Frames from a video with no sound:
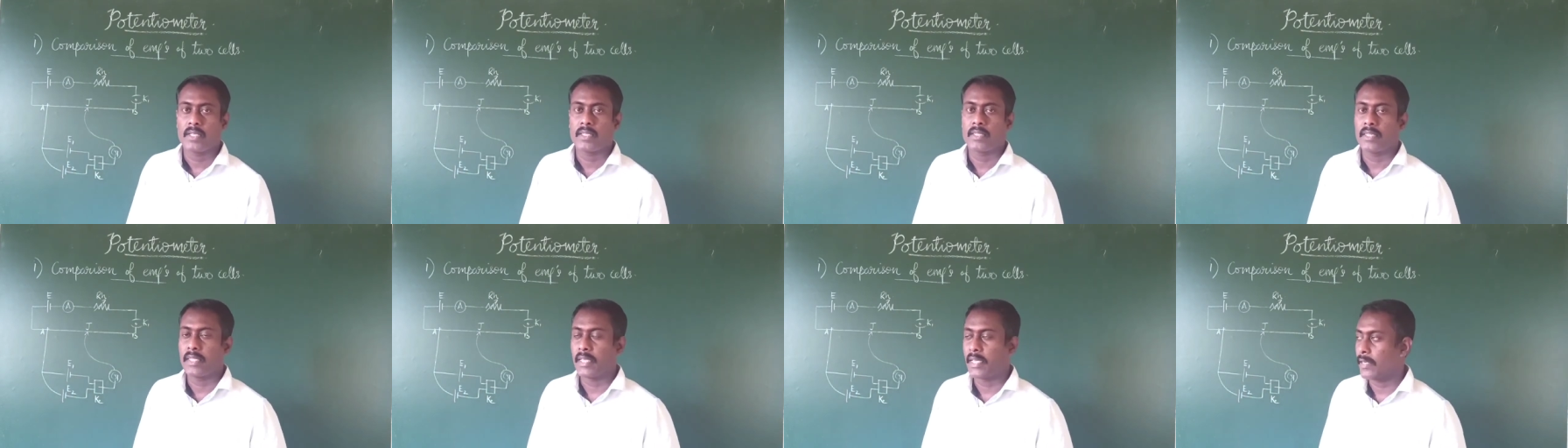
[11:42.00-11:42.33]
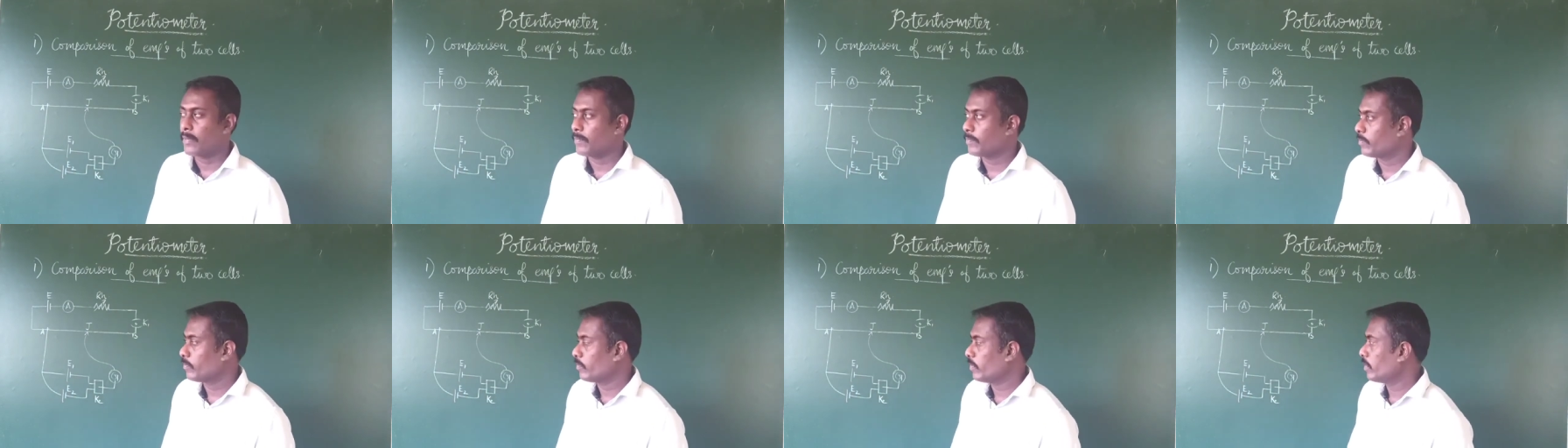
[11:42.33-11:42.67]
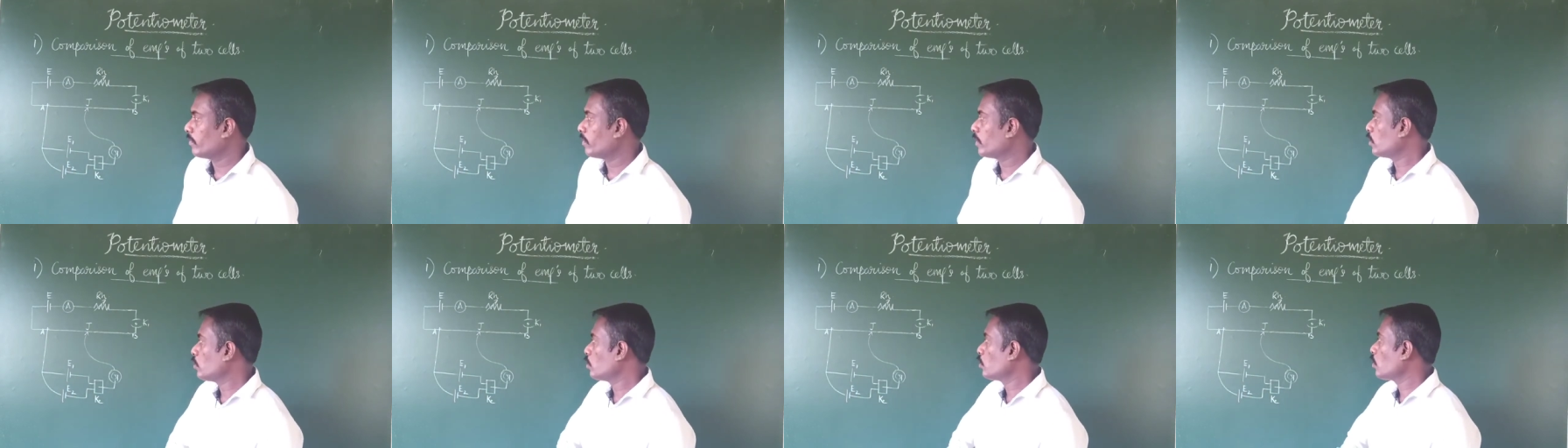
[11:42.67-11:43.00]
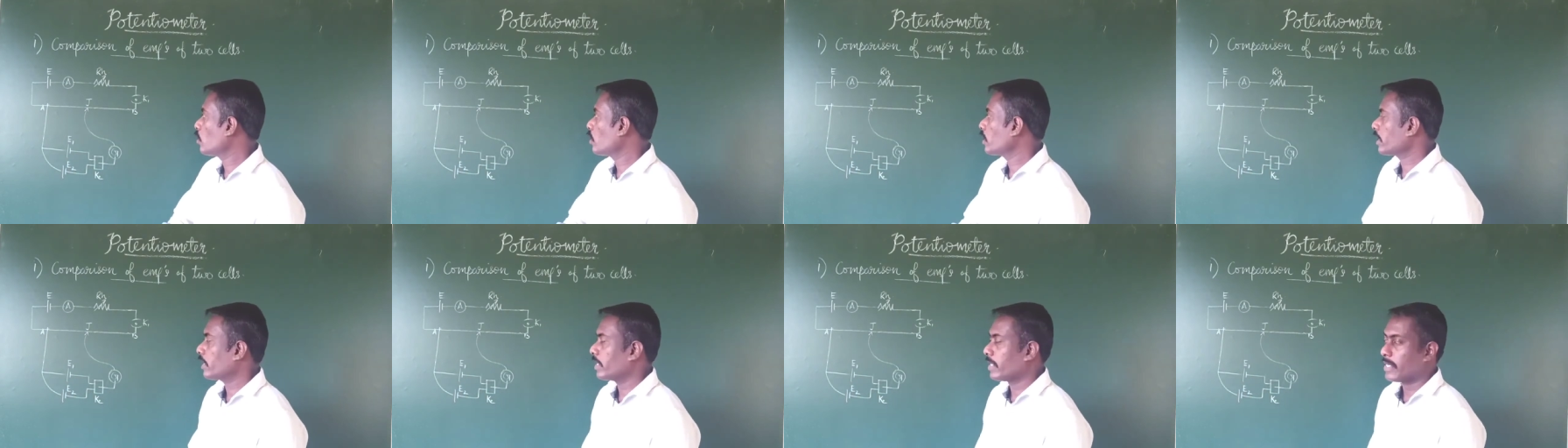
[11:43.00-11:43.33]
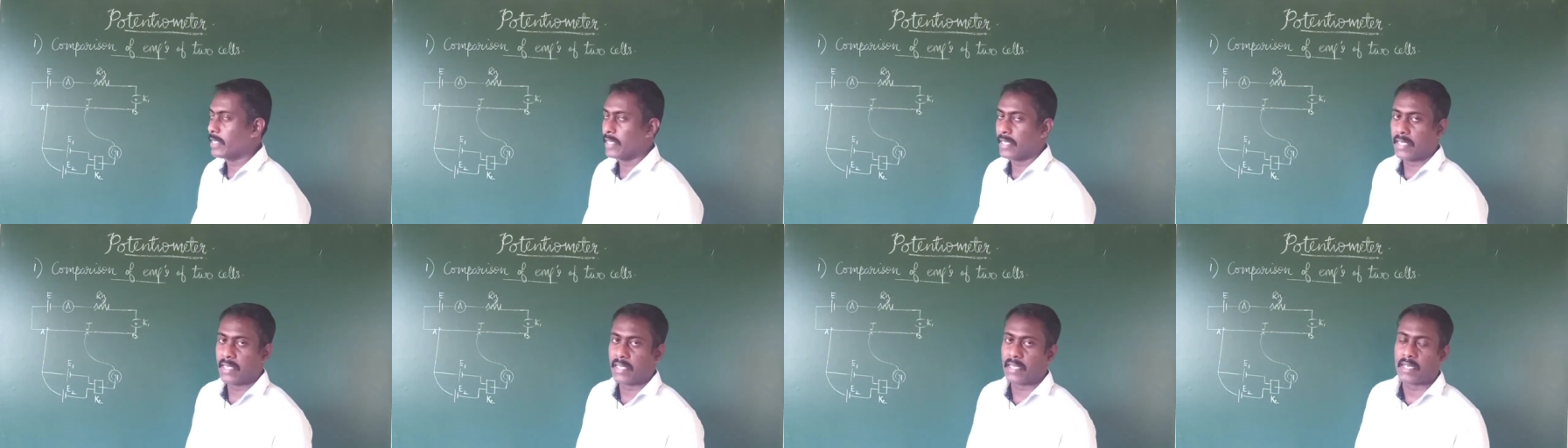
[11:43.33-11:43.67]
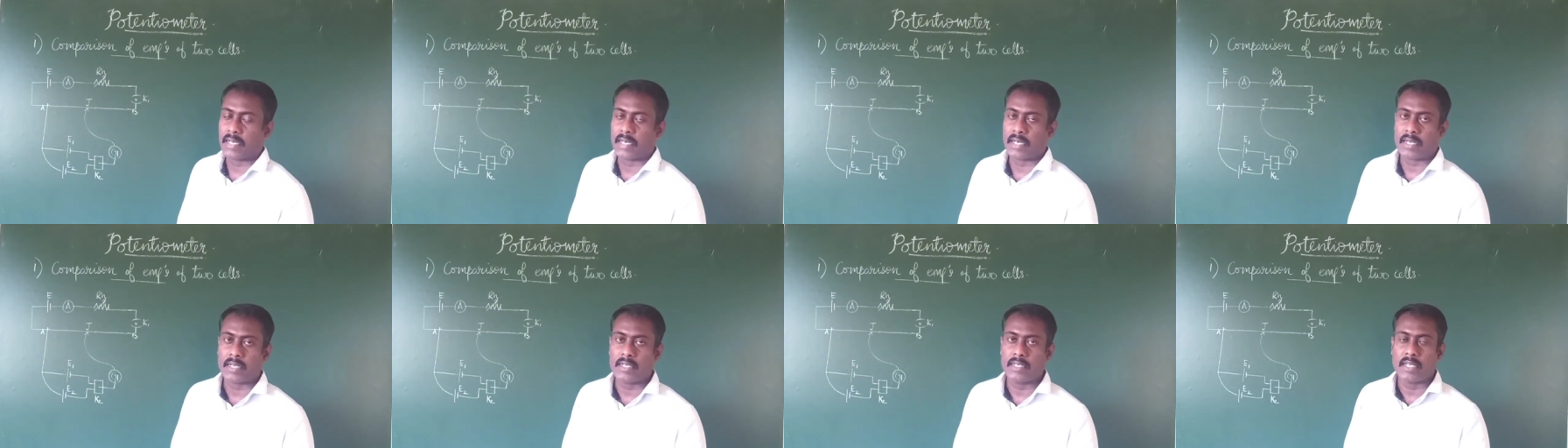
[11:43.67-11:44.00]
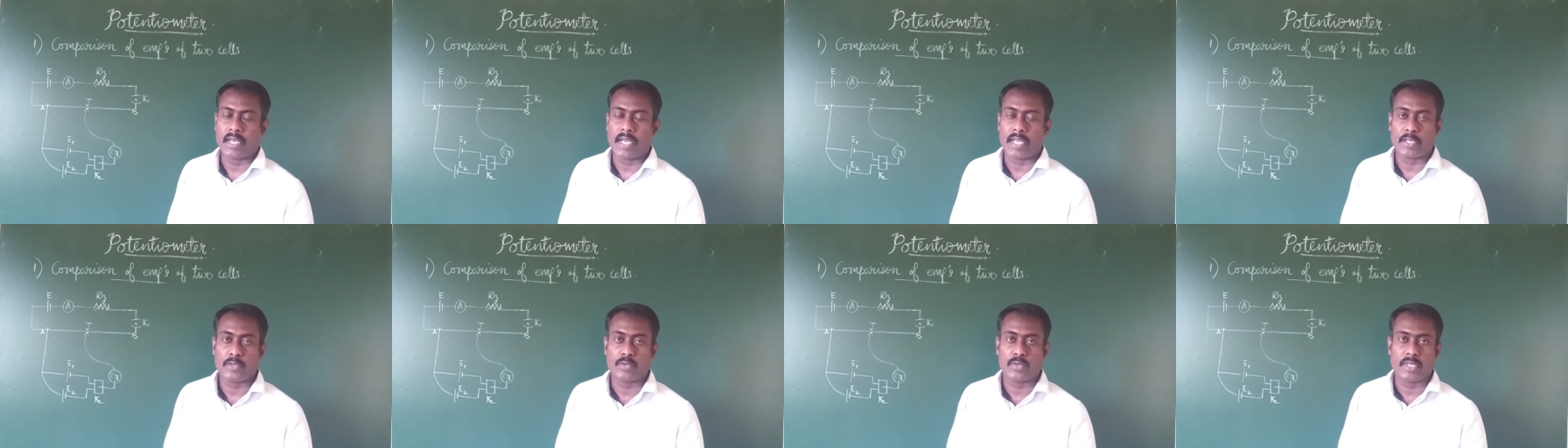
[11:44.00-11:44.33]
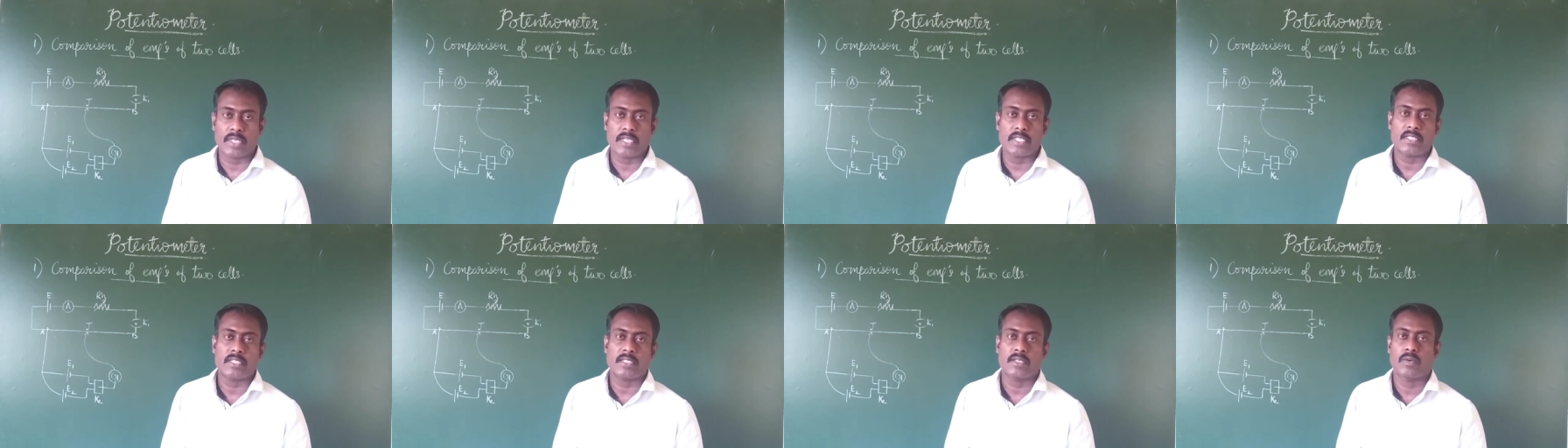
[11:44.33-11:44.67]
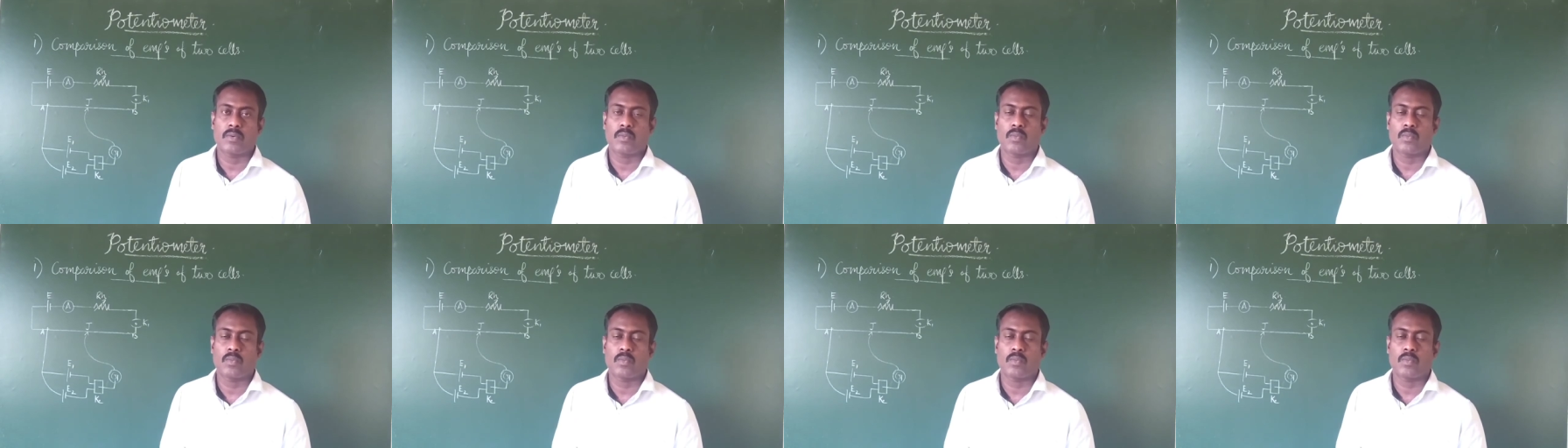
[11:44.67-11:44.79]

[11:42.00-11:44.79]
then we do not get a current accurate